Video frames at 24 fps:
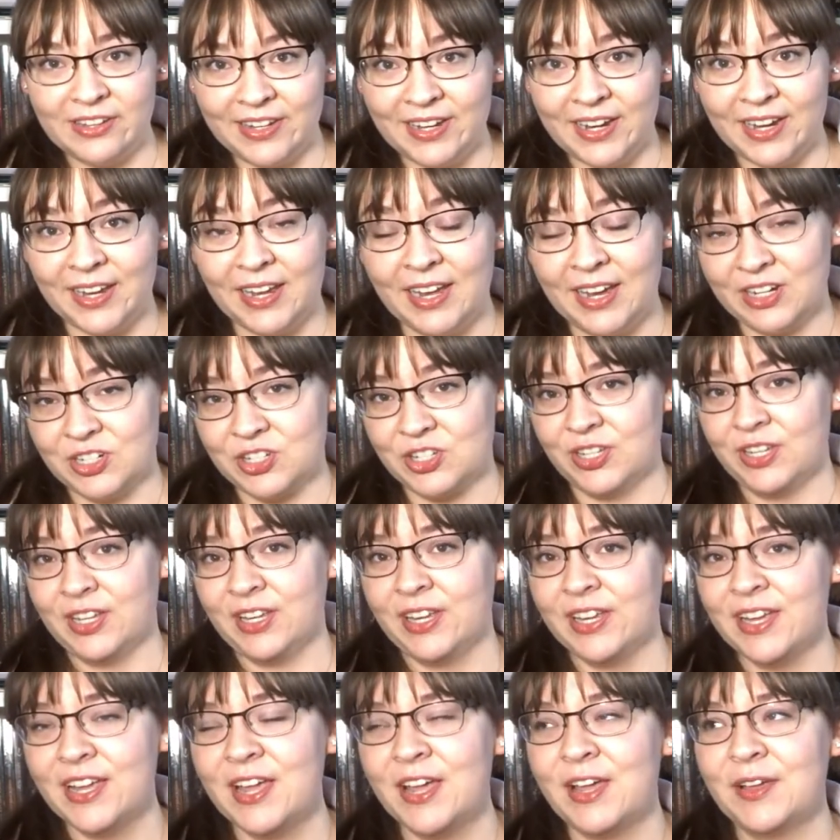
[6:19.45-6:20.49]
and I actually
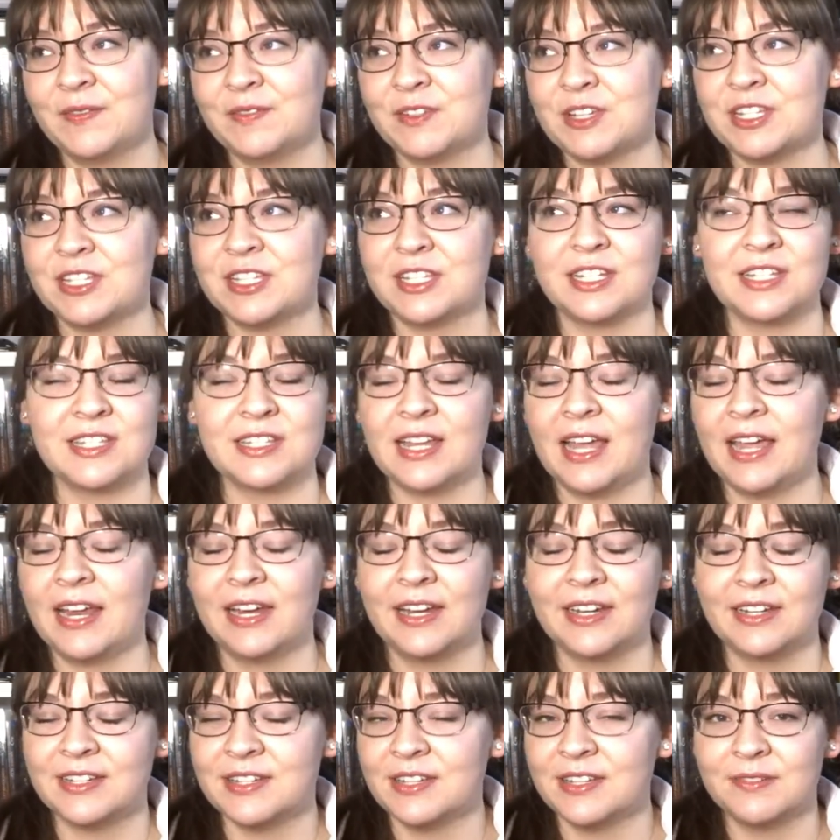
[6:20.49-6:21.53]
have just
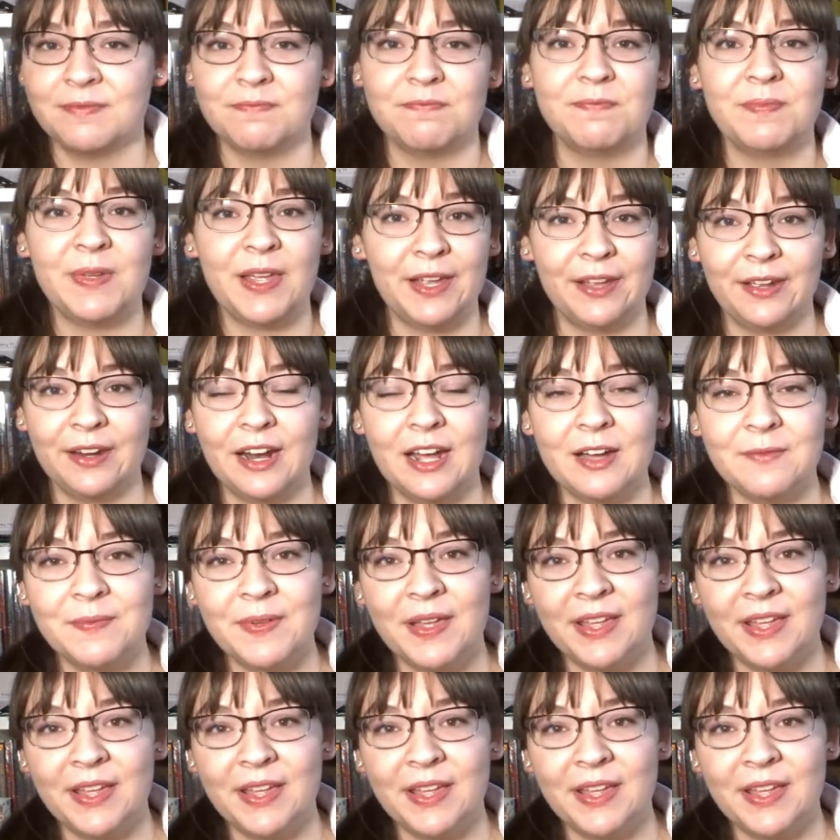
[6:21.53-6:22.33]
decided to pick it up,